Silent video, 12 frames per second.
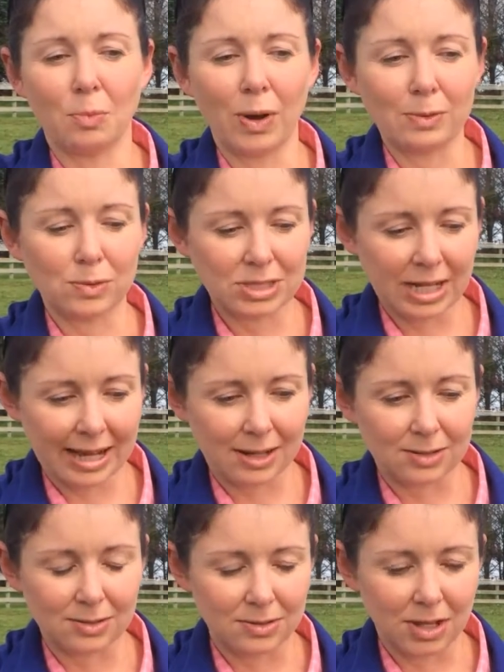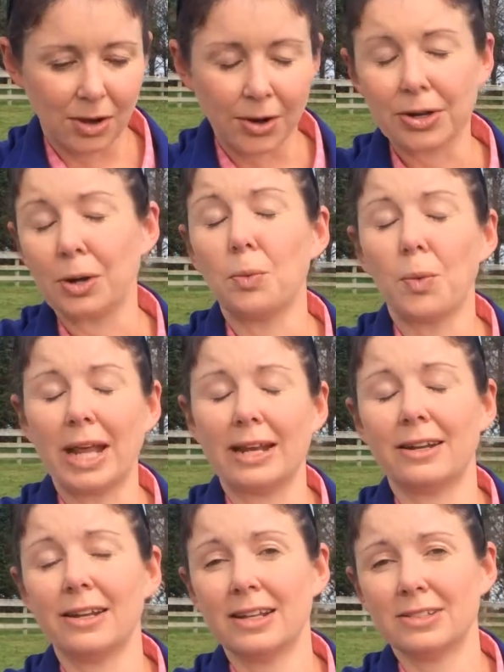we will tell the owner
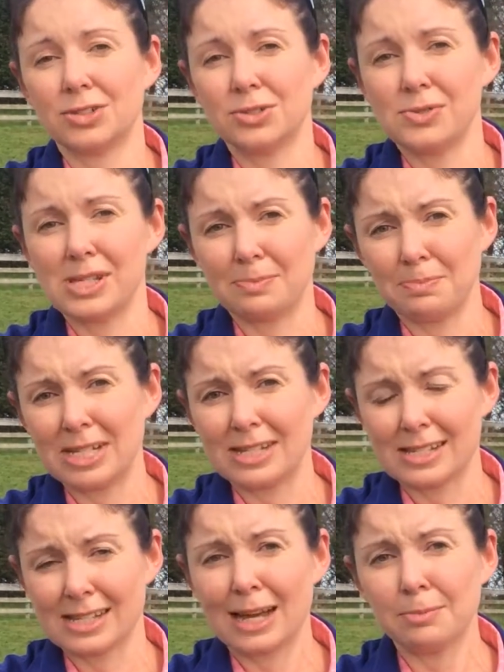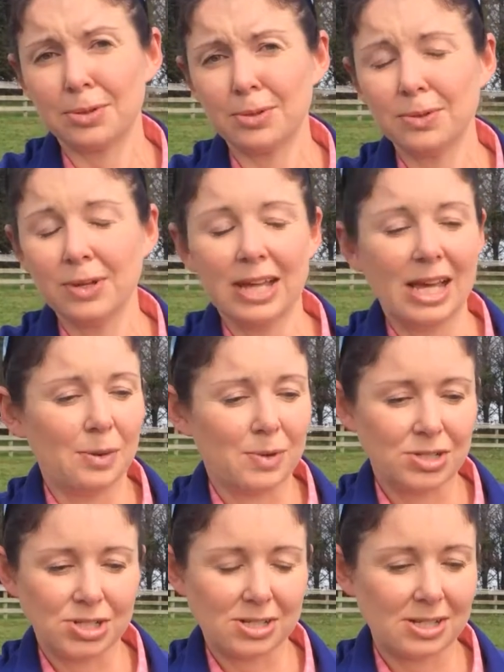when to submit a sample,
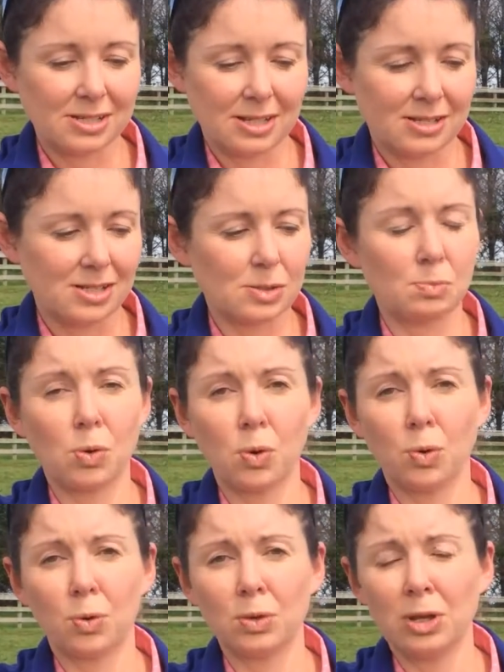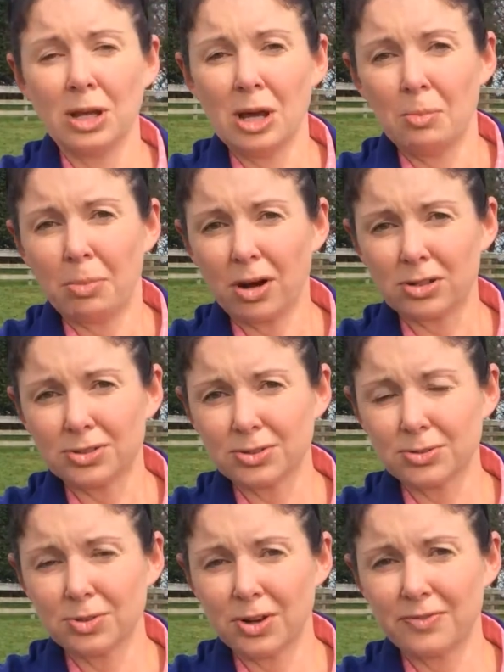which just is a small
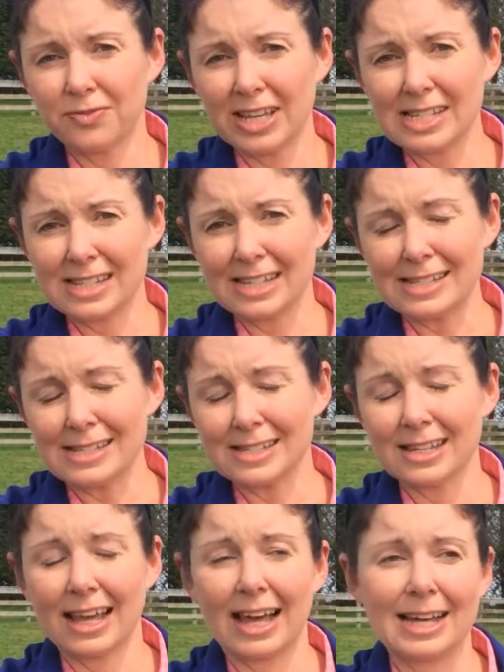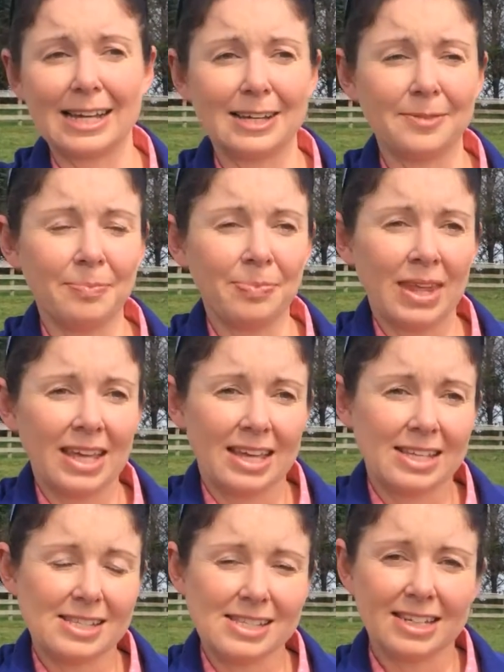pottle of faeces.
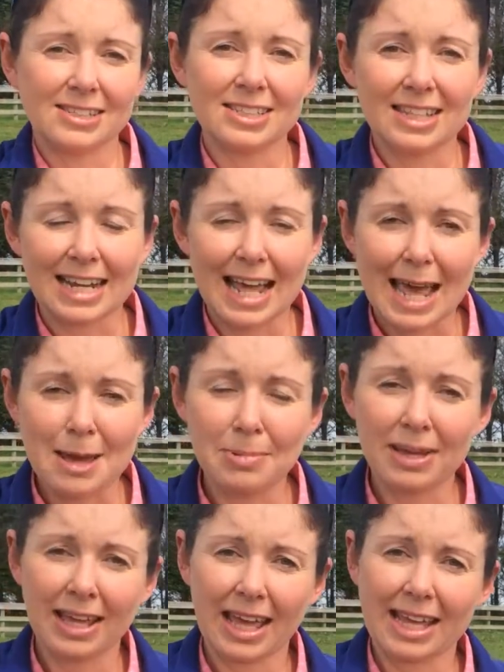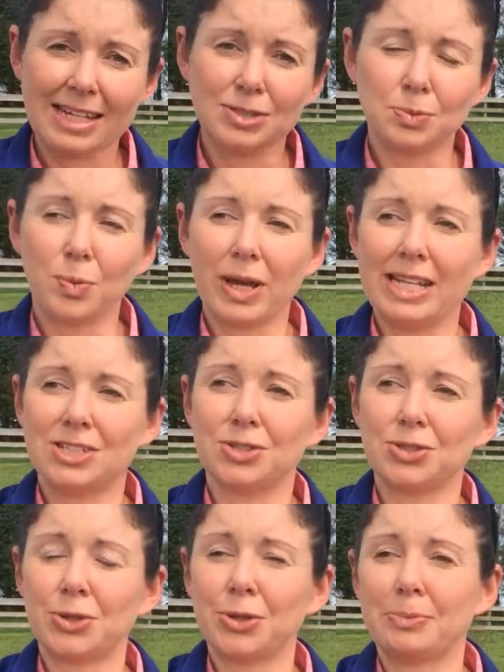It's sent to the lab and we
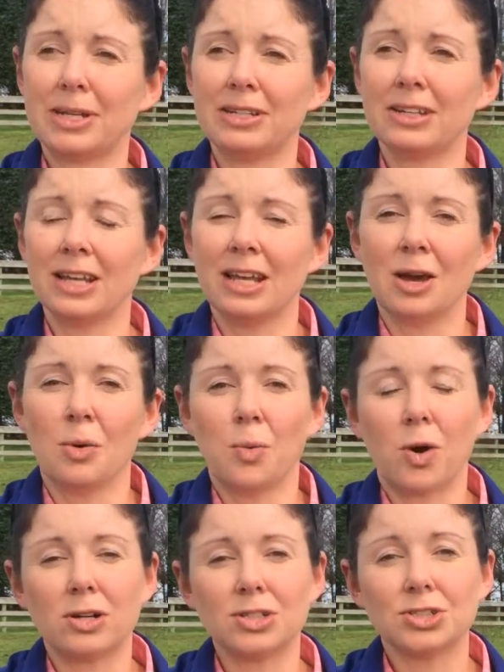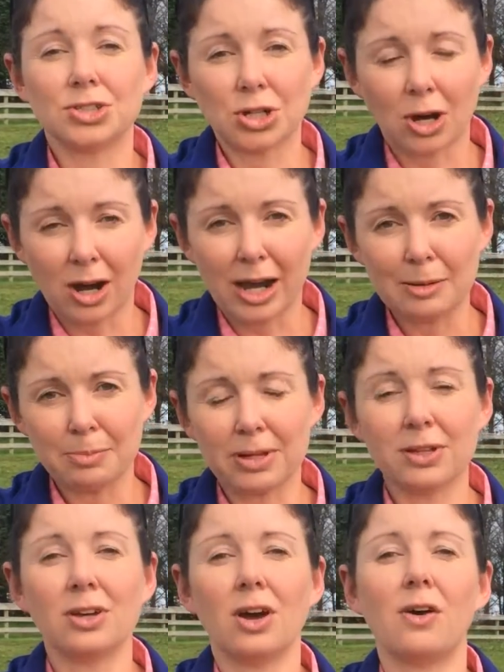determine what type
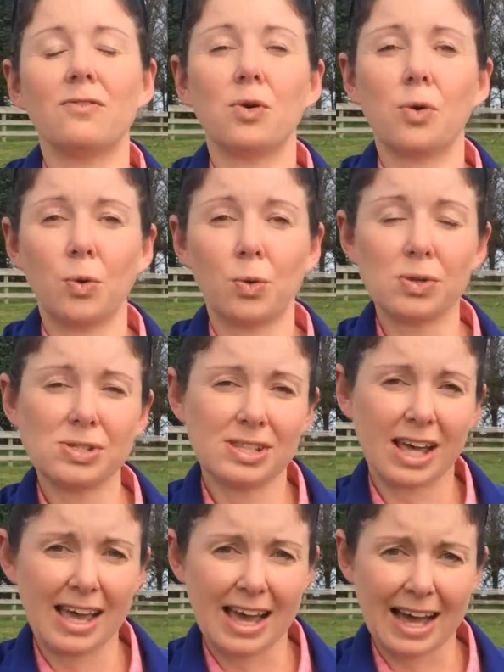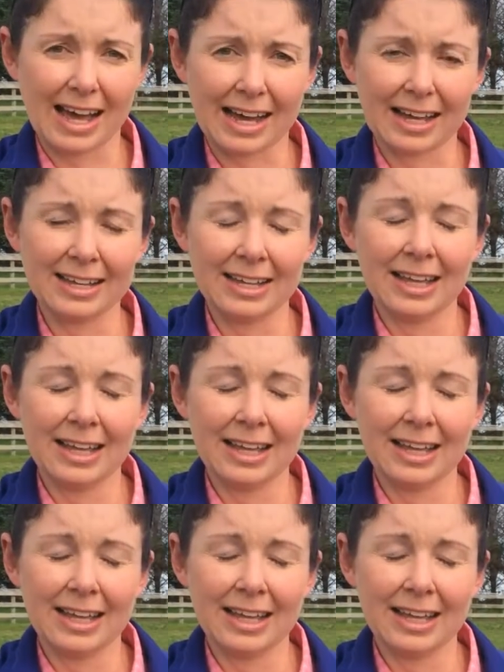of horse they are,